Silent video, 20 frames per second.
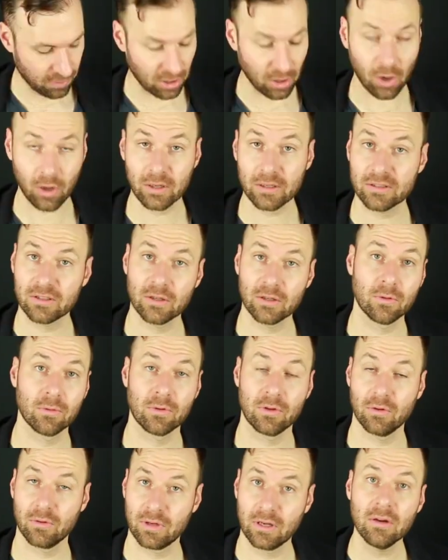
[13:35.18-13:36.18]
But also
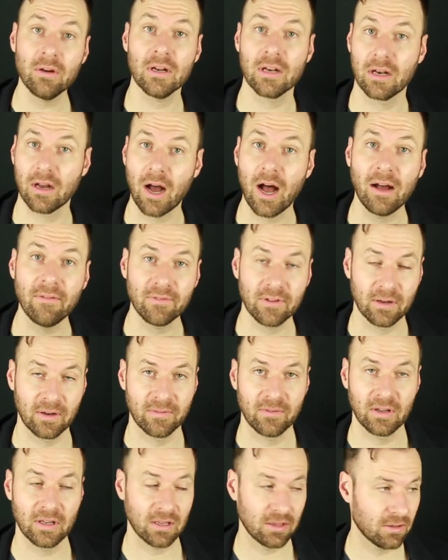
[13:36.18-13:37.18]
you'll hear it often
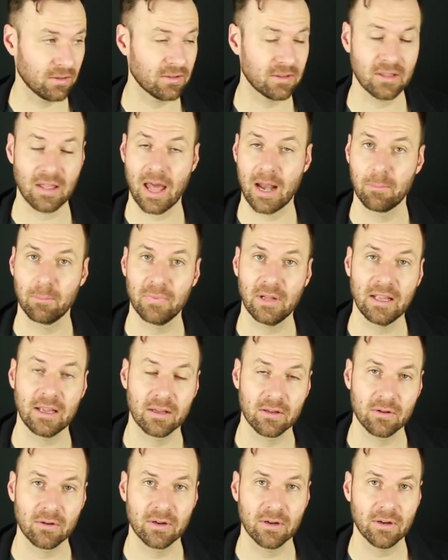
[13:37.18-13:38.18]
if you get used to that and play
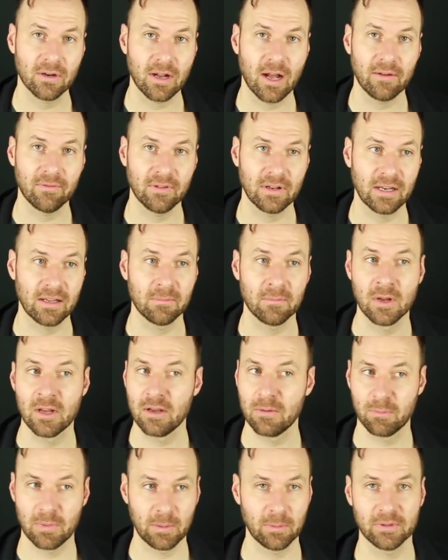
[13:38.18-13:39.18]
it. You'll hear it often in
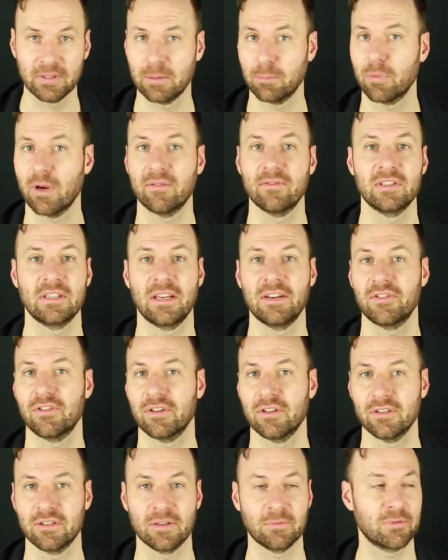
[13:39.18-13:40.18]
people's
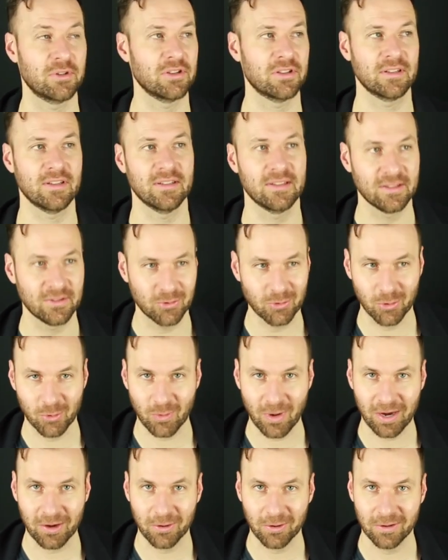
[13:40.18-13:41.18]
improvisations. I was just listening to a
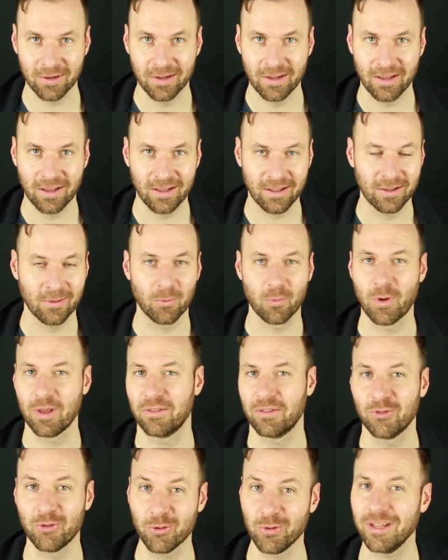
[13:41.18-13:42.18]
record
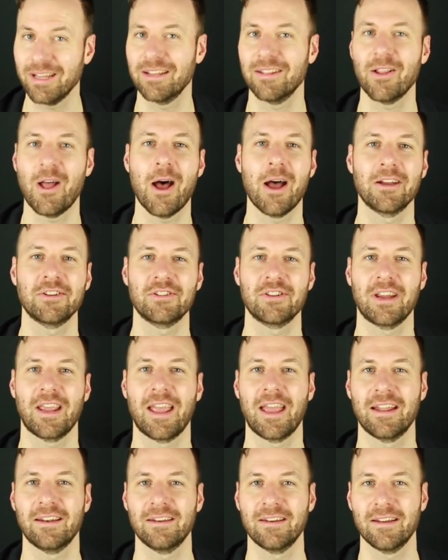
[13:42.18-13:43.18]
with Julian Lodge
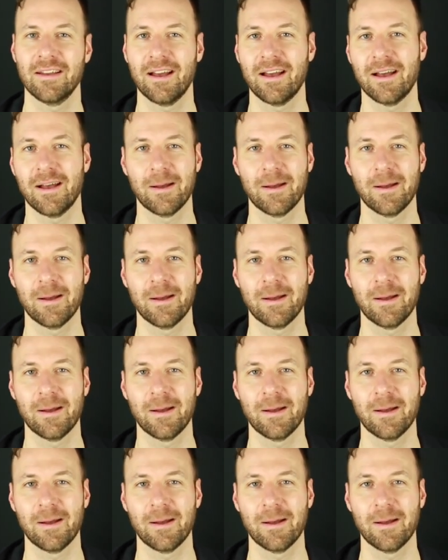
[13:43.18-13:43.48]
and